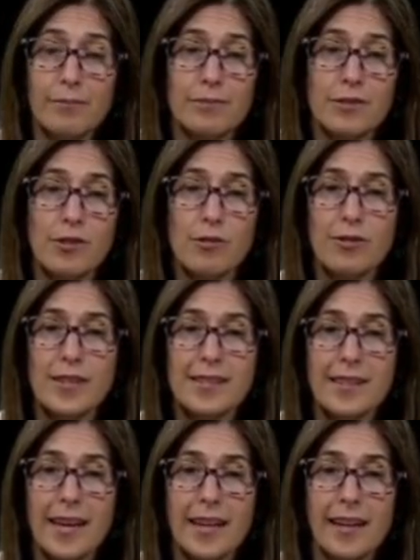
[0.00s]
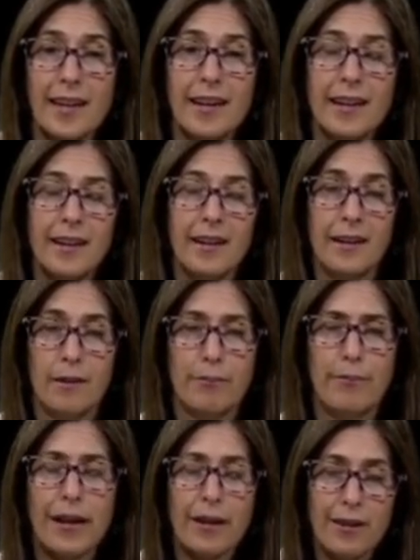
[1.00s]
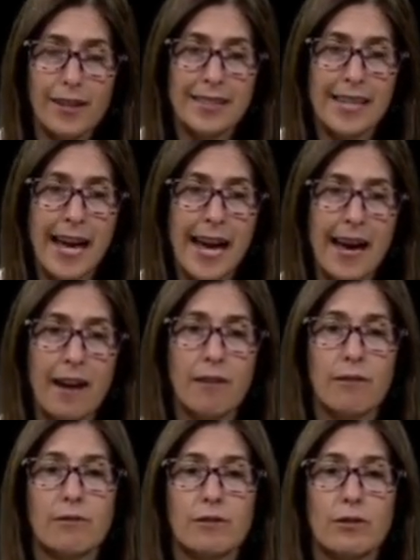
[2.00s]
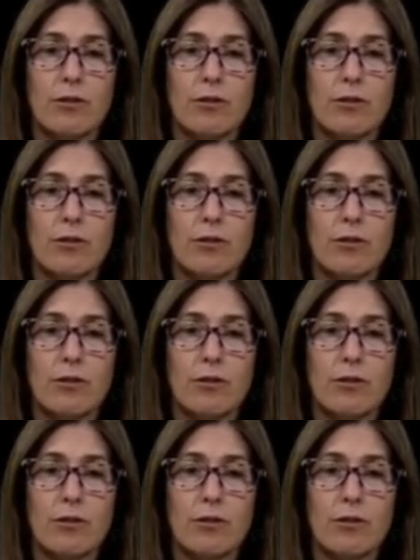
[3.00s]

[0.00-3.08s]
So things like bearing down